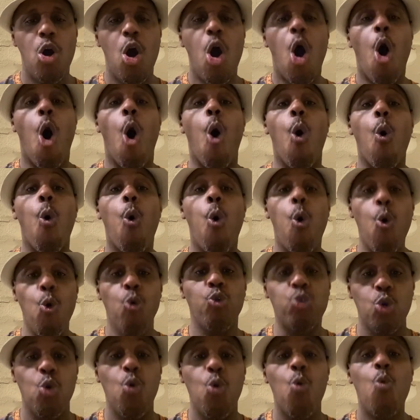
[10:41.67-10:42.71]
or
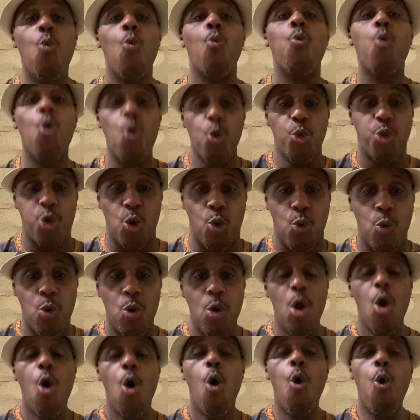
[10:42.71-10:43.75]
hoodoo, voodoo,
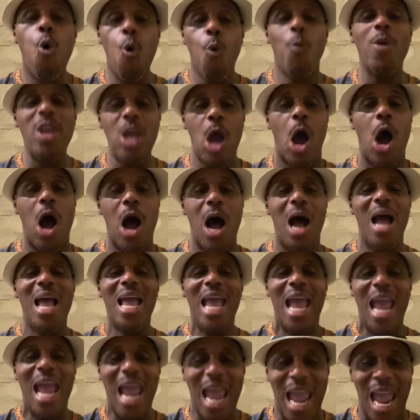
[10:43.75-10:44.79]
who we are
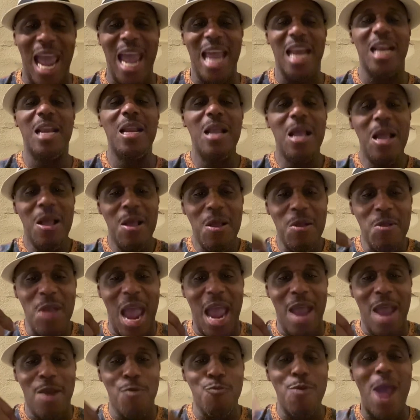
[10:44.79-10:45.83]
in
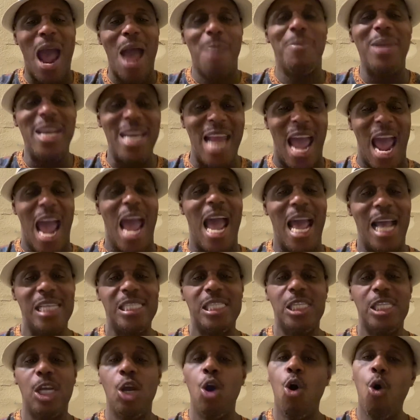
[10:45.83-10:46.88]
Rabbi
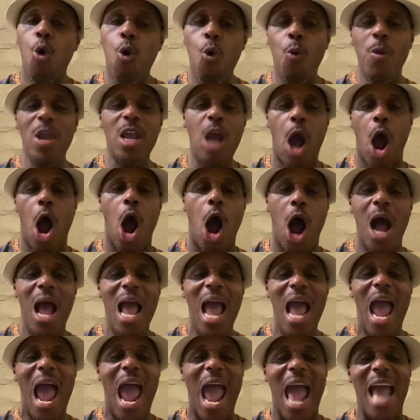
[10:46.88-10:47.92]
Naz, who we are
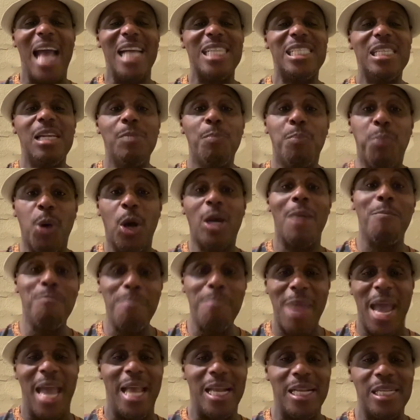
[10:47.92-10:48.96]
as Book of
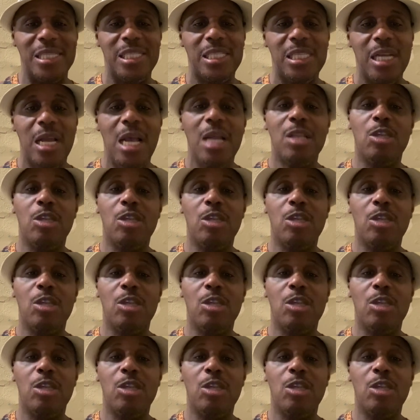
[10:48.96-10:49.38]
Men's,